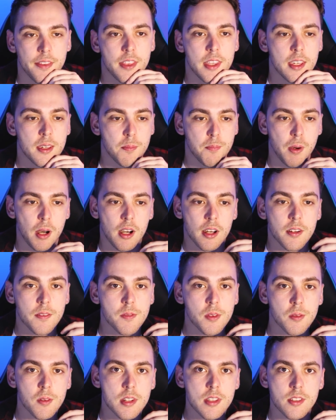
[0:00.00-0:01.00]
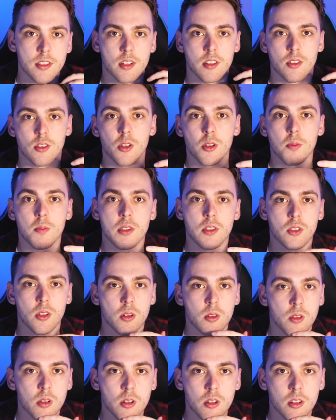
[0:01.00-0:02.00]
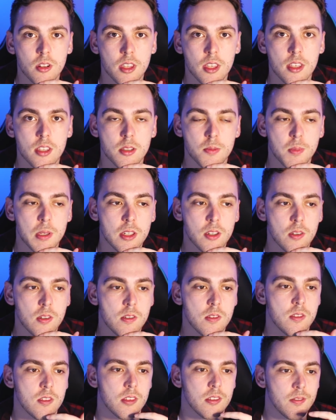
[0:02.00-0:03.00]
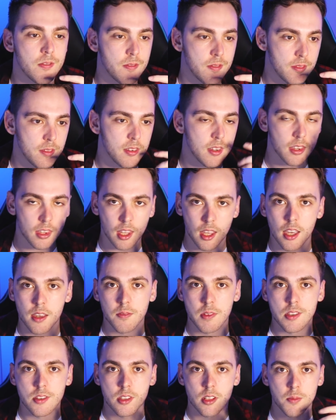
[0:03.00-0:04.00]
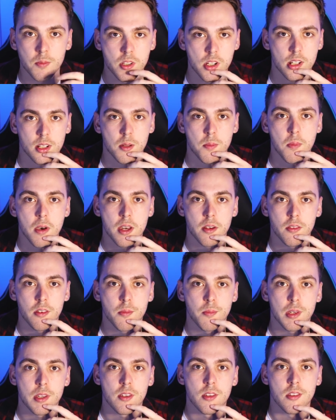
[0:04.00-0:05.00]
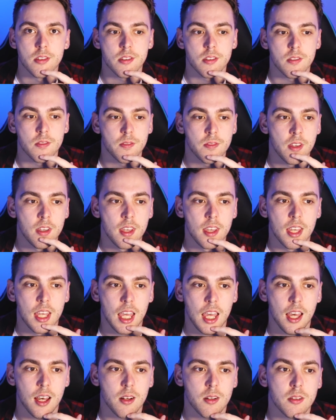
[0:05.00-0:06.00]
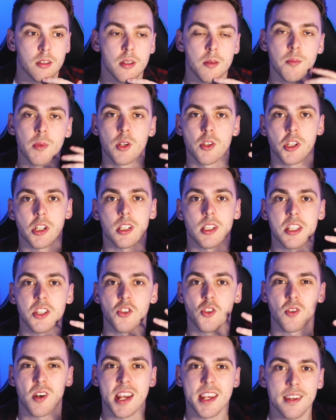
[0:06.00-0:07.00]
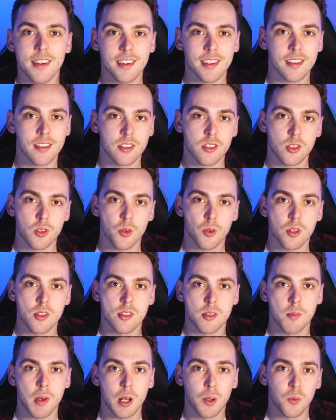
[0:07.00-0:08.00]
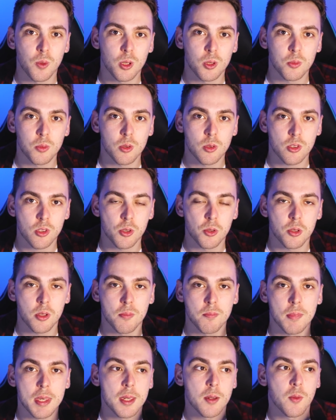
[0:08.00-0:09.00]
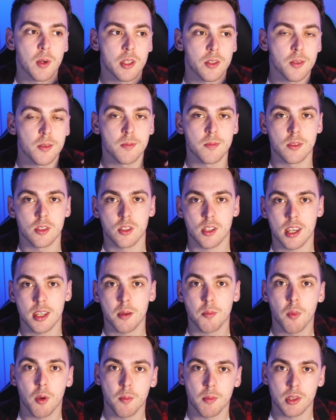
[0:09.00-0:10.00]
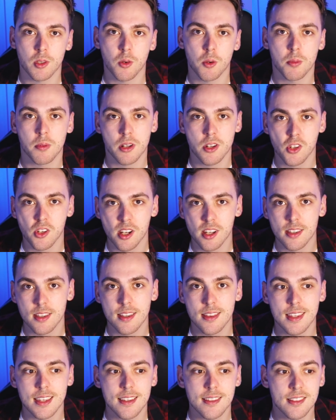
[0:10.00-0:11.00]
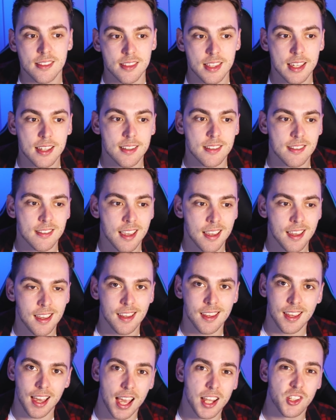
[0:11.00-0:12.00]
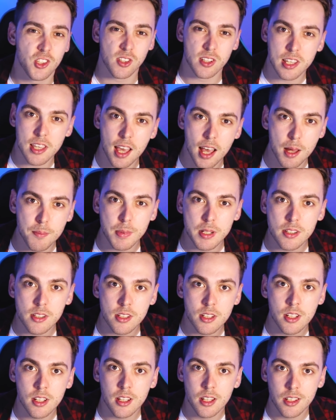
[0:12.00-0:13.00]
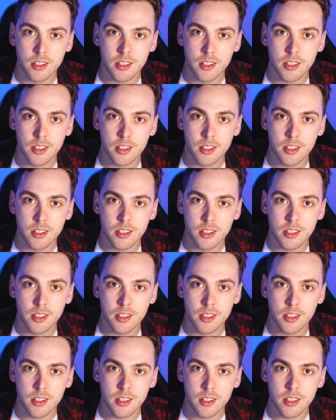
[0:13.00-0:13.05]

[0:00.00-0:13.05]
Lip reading: I think part of the reason it took me so long is because of the heavy subject matter and because of how emotionally draining stories about World War II can be when you take a moment to appreciate that these things actually happened